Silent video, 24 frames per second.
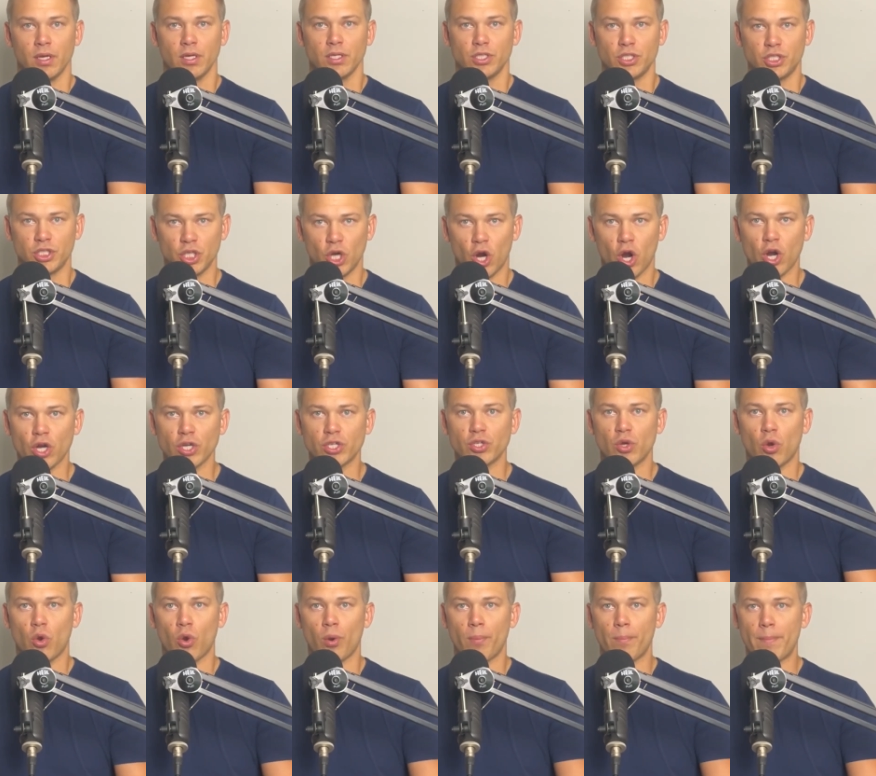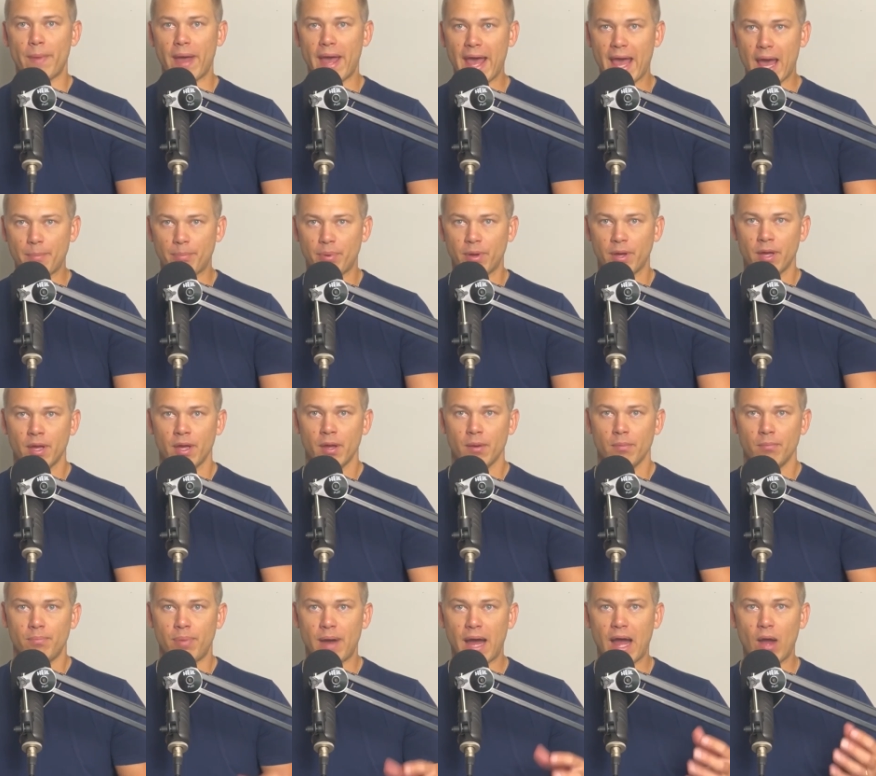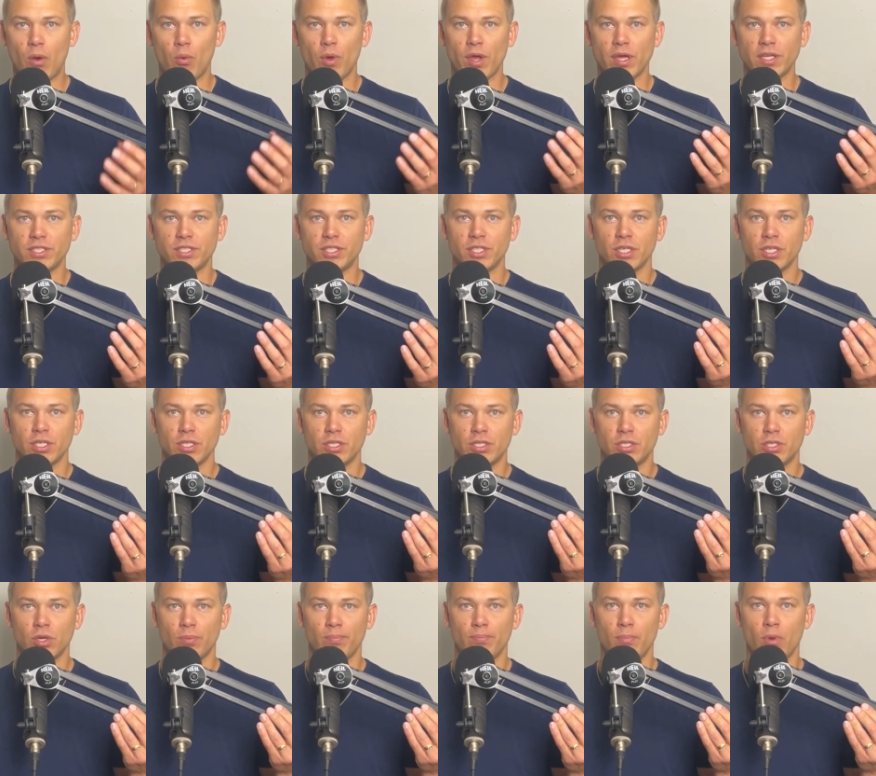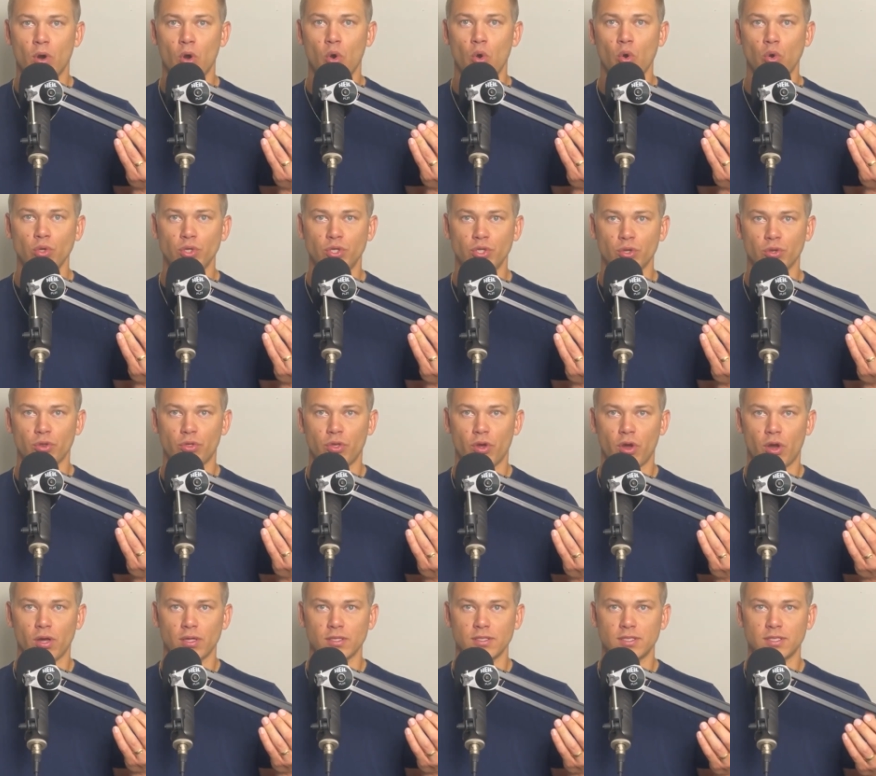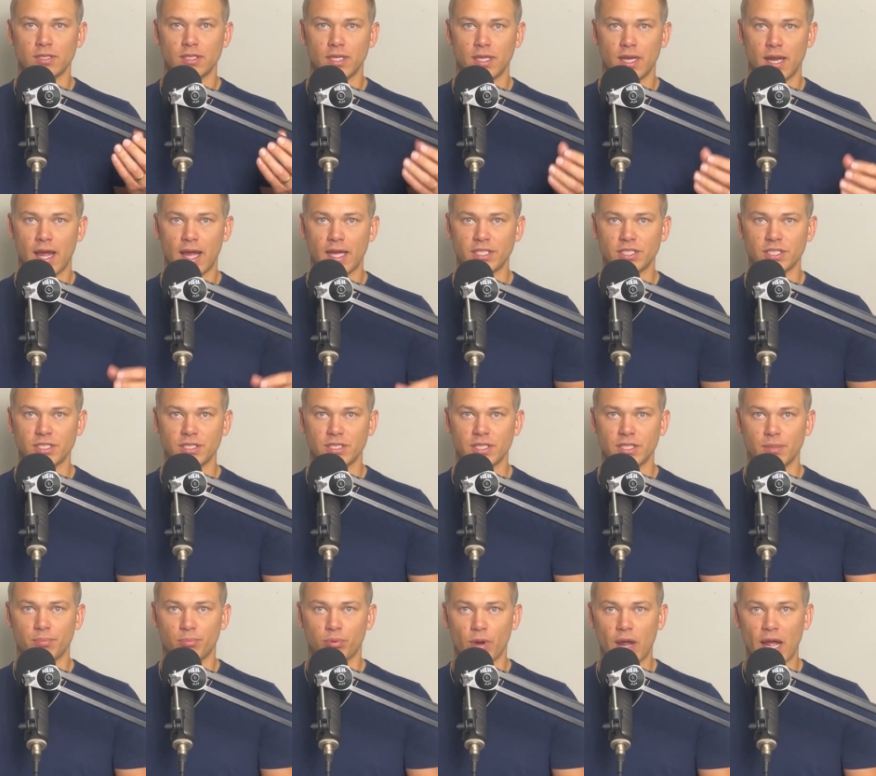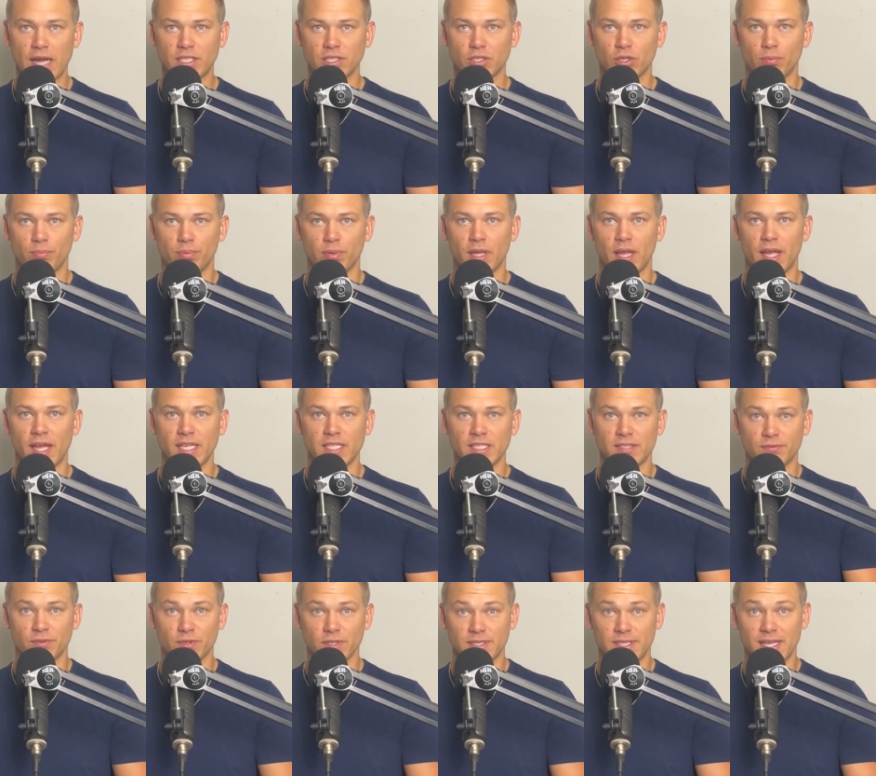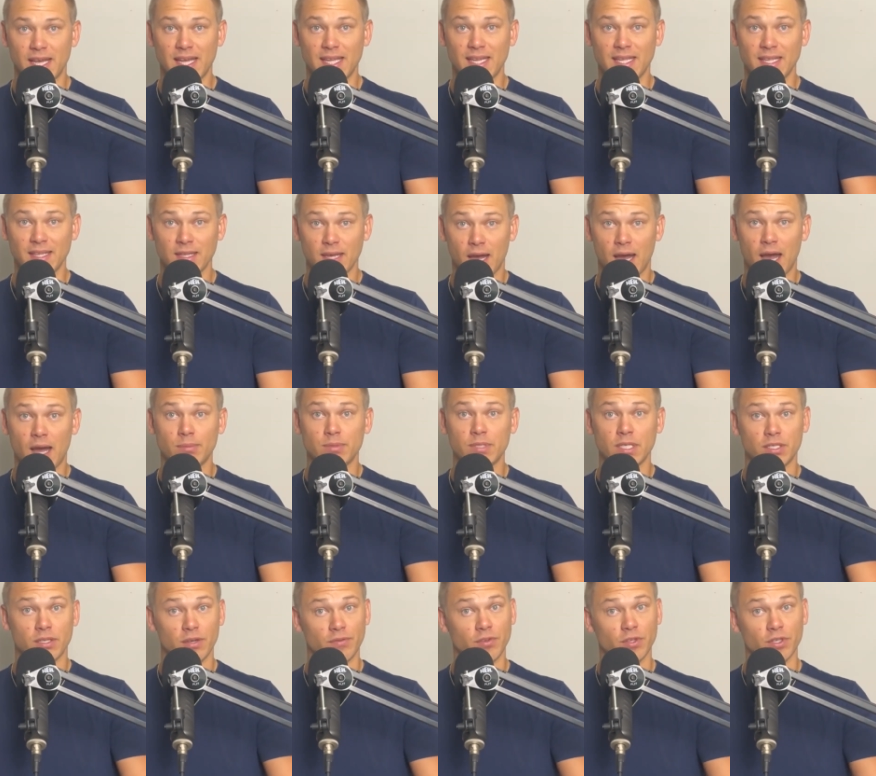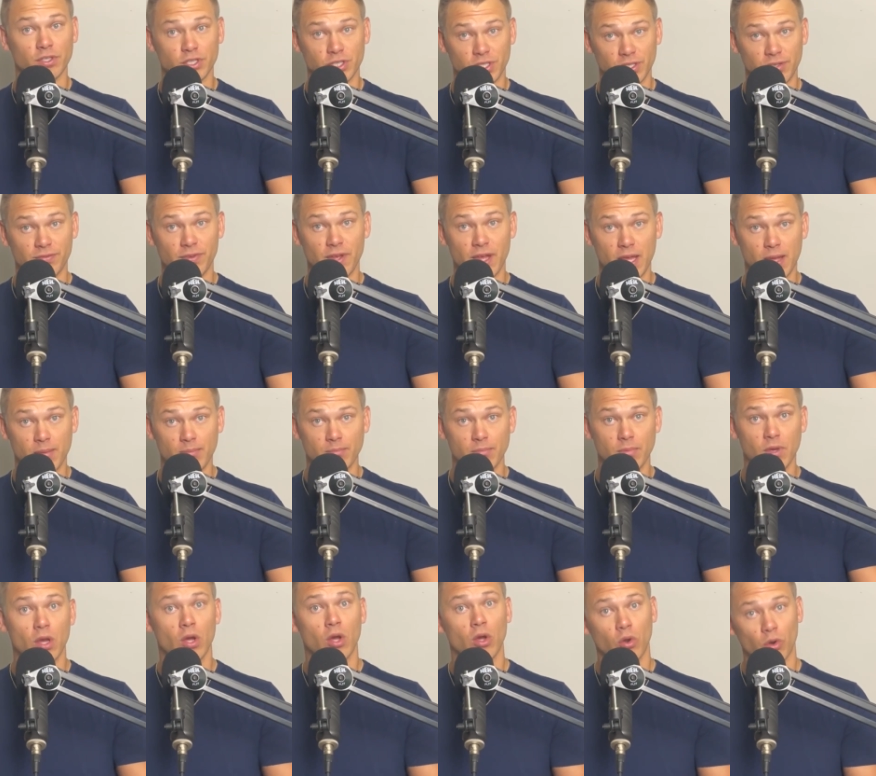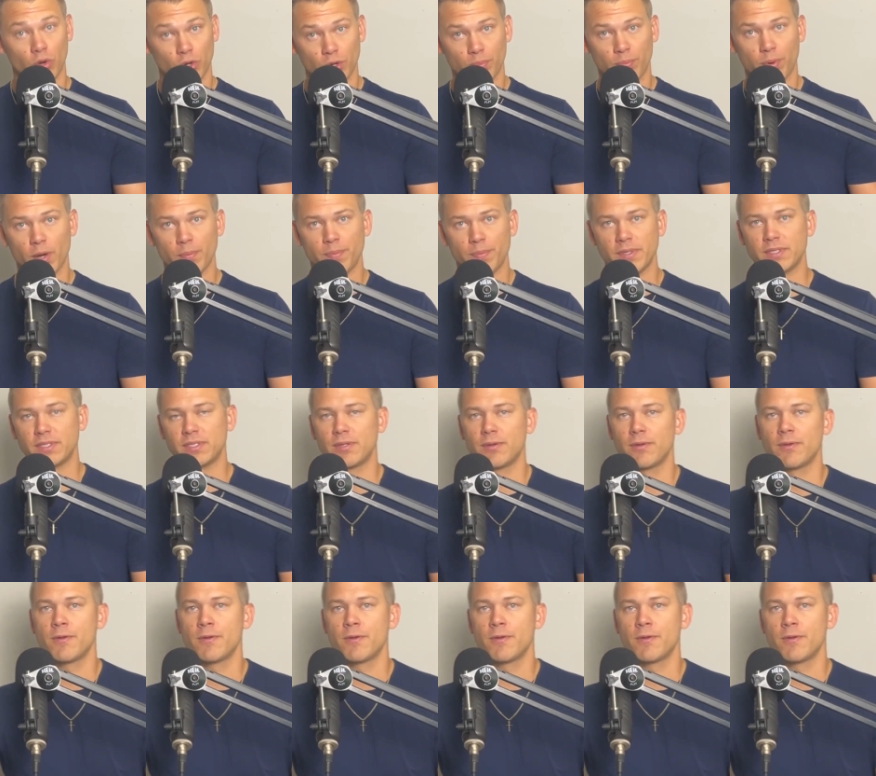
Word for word: chart, or map by which to mold your thoughts and actions into practical plans for attaining the object of your chief aim or your purpose.